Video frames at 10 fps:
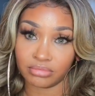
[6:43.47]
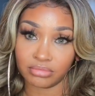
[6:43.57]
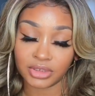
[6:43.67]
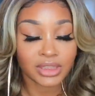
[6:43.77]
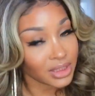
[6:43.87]

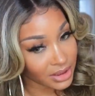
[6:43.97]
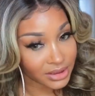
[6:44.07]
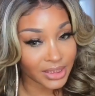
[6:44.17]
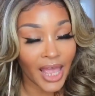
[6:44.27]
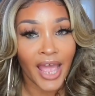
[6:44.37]

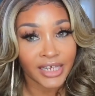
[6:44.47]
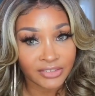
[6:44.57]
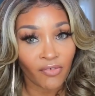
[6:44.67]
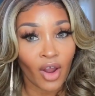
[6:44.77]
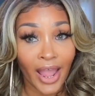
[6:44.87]
sis, as
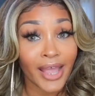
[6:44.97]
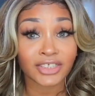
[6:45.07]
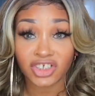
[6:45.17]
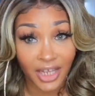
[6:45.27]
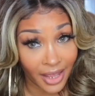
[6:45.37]
far
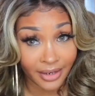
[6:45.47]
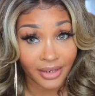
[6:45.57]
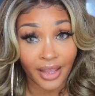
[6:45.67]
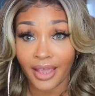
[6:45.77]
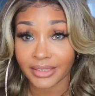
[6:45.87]
as
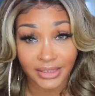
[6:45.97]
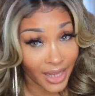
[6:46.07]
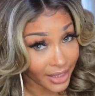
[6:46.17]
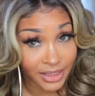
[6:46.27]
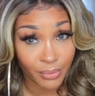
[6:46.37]
shedding and
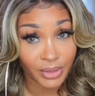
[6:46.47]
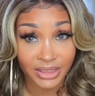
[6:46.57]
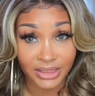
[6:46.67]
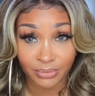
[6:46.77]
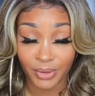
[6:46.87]
tangling with
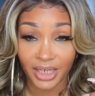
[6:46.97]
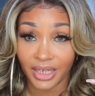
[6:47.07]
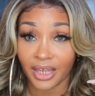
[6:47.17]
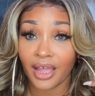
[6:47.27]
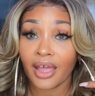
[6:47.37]
this
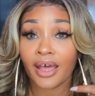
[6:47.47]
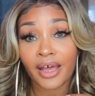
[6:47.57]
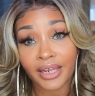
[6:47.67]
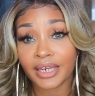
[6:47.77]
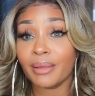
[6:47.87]
wig,
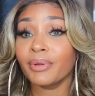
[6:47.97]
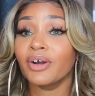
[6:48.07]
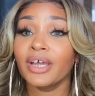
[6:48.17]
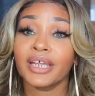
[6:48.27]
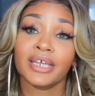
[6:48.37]
honey, let me
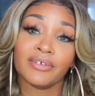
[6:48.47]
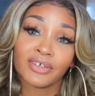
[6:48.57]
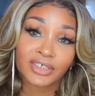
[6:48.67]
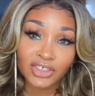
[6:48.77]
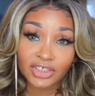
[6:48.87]
go ahead and give
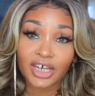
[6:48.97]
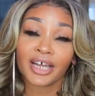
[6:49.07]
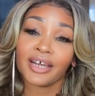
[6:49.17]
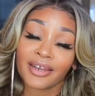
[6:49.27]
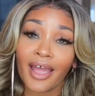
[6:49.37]
you the Sugar
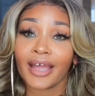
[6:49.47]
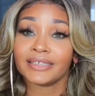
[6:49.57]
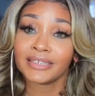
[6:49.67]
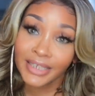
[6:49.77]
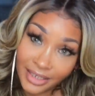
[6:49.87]
Honey
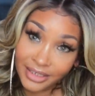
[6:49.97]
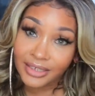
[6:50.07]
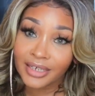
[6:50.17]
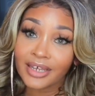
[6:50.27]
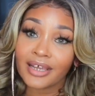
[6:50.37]
Iced
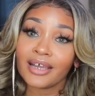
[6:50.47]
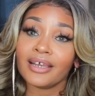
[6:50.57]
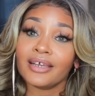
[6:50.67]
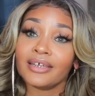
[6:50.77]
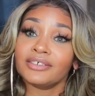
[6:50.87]
Tea
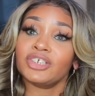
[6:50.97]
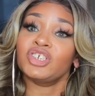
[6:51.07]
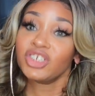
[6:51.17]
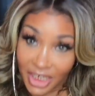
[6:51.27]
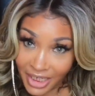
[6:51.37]

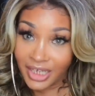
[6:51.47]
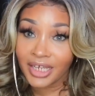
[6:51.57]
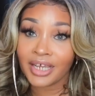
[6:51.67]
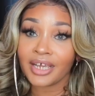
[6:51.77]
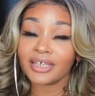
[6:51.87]

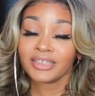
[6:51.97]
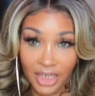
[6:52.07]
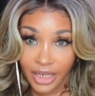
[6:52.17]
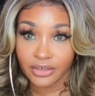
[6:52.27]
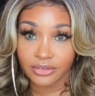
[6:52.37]
she
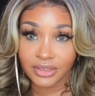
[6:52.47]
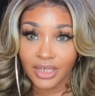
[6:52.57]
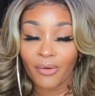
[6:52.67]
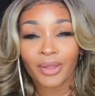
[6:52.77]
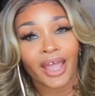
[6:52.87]
tangles,
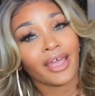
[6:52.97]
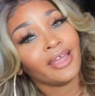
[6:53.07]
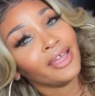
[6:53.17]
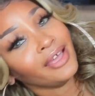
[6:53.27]
okay?